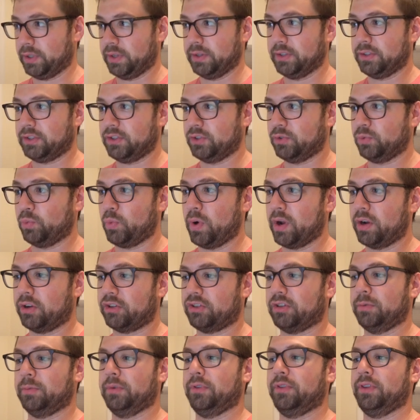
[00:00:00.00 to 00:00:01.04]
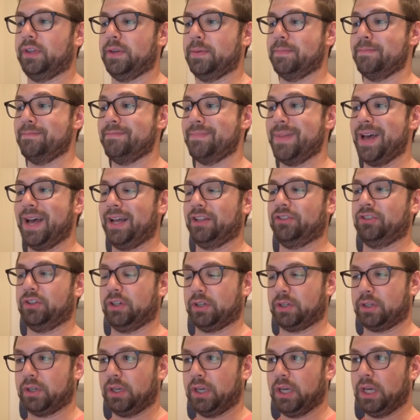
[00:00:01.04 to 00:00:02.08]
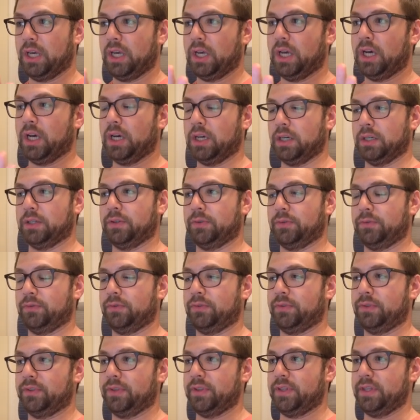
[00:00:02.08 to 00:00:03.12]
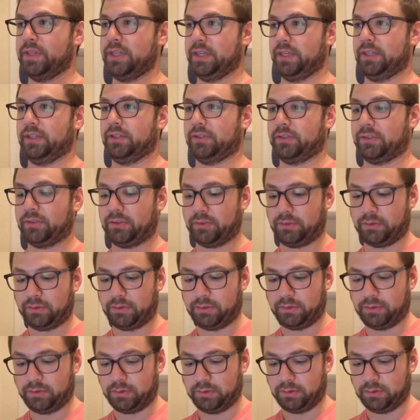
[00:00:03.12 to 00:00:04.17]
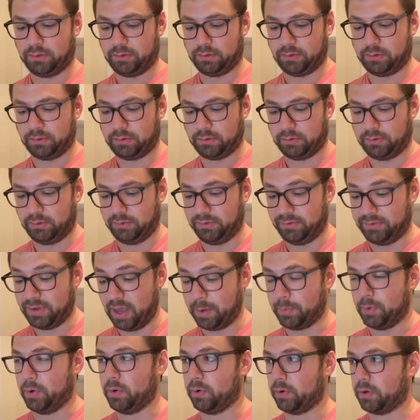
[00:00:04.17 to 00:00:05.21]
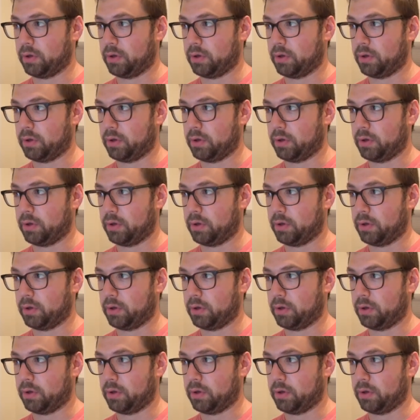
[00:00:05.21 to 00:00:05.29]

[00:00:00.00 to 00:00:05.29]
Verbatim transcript: And this is where some of the magic of this demo